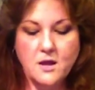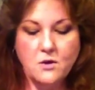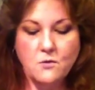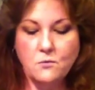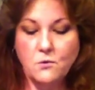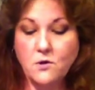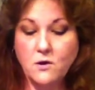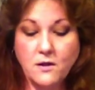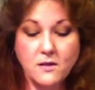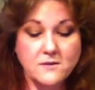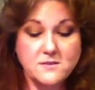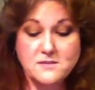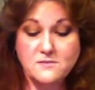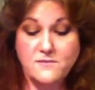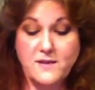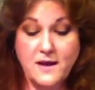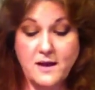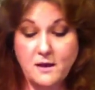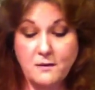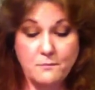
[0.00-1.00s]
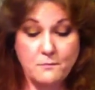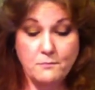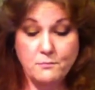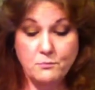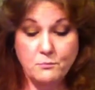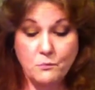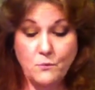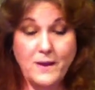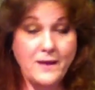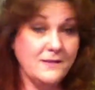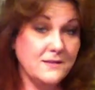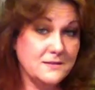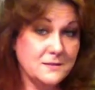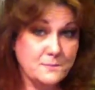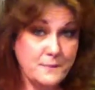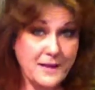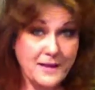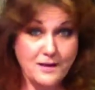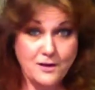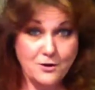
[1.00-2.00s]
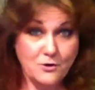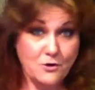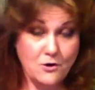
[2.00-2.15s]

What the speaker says: regardless of how well it's painted